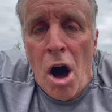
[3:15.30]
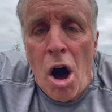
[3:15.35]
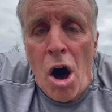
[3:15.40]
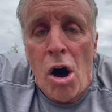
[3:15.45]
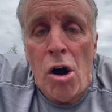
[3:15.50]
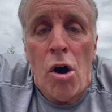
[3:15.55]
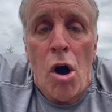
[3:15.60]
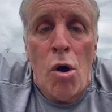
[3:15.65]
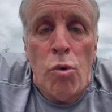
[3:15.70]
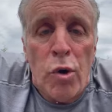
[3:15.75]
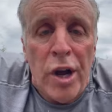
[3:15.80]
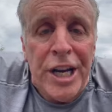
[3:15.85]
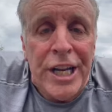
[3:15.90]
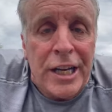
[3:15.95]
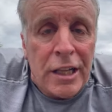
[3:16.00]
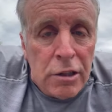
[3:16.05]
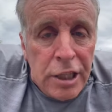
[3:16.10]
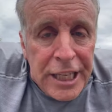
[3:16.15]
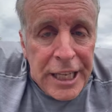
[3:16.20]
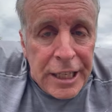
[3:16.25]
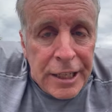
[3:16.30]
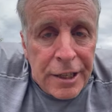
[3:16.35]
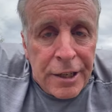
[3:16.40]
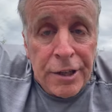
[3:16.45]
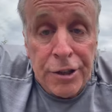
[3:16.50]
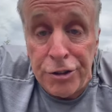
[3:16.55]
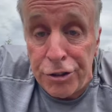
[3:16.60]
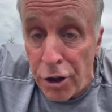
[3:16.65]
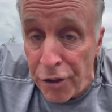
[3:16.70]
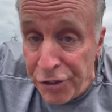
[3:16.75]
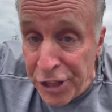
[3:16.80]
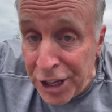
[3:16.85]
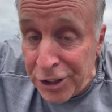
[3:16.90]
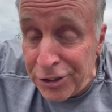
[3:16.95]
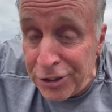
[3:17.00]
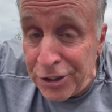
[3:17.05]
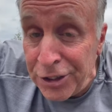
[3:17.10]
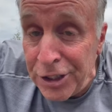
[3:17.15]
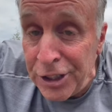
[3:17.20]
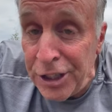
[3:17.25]
are already clean, so
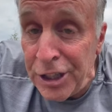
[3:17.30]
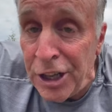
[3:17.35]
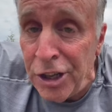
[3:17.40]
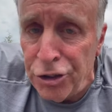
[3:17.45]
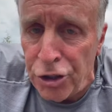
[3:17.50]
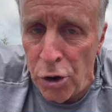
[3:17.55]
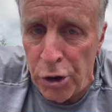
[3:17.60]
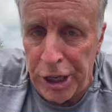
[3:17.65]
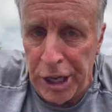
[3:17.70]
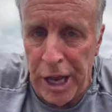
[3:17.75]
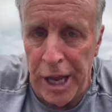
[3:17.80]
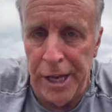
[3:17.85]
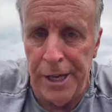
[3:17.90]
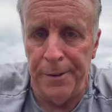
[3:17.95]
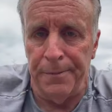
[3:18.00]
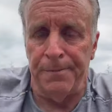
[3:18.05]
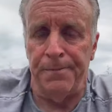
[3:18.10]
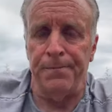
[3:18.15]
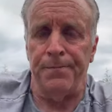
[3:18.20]
this is okay.